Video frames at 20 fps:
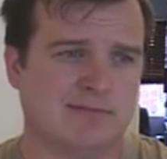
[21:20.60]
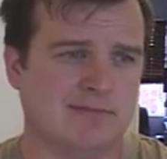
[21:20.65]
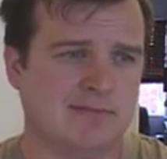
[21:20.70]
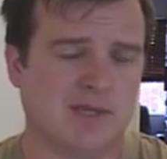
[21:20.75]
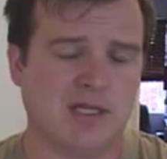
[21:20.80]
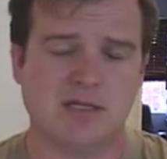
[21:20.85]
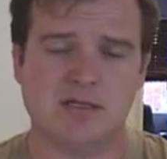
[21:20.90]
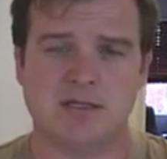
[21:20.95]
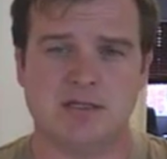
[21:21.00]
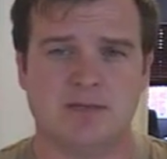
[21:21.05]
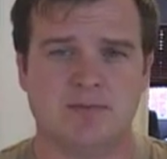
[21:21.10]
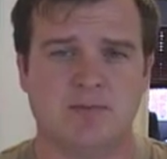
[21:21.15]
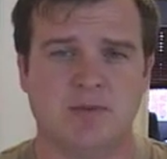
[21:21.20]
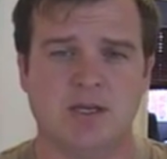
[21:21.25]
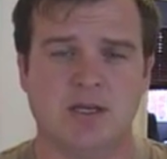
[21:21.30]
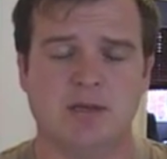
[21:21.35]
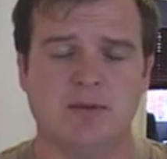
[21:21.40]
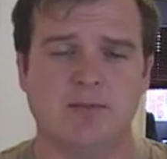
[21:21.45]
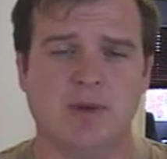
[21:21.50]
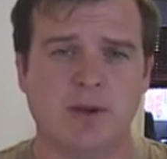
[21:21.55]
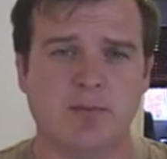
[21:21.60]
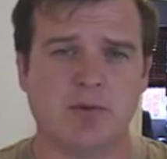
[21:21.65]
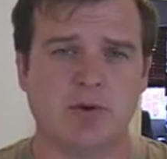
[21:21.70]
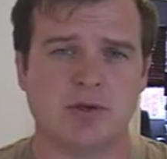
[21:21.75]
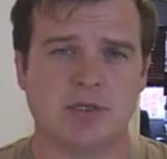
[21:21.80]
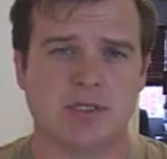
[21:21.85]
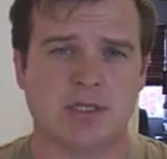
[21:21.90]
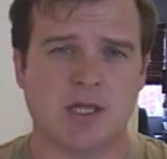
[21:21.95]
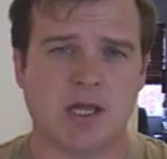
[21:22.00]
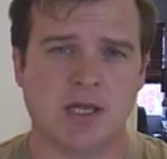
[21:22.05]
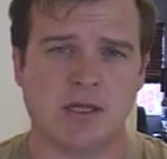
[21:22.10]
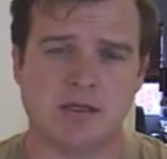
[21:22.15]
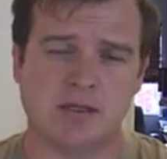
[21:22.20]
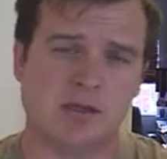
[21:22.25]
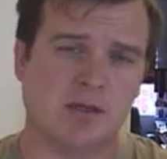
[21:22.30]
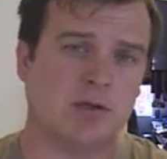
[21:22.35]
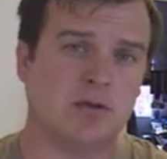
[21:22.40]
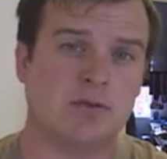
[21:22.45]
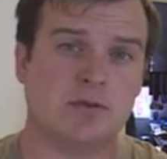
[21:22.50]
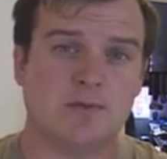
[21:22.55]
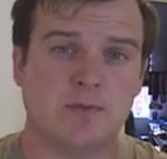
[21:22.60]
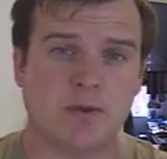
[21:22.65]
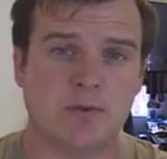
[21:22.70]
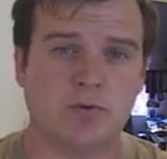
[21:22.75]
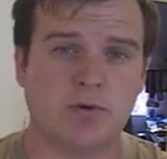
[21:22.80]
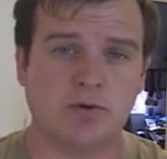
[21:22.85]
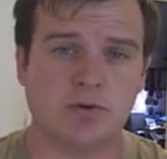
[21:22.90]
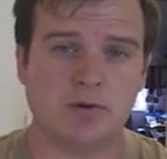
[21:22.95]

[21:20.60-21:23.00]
that's just me and my personality. Those people